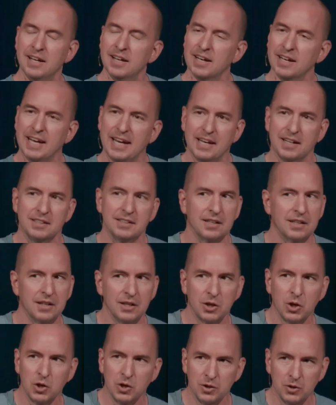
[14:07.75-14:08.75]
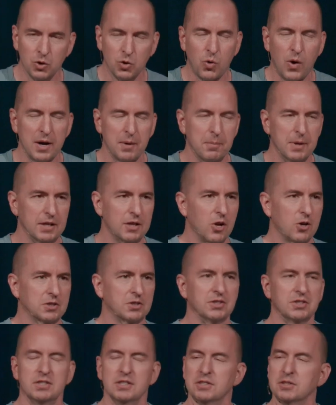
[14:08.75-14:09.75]
Again, quite a bit of
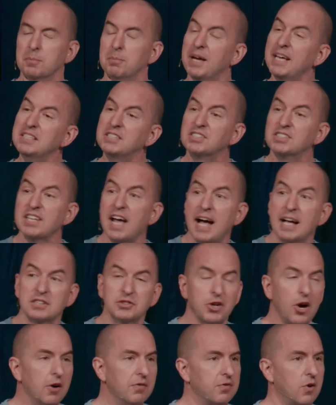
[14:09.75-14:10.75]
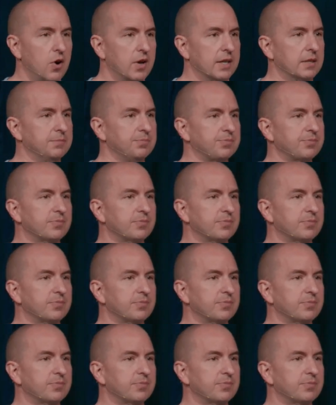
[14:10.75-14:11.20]
narcissism. He signs off on it.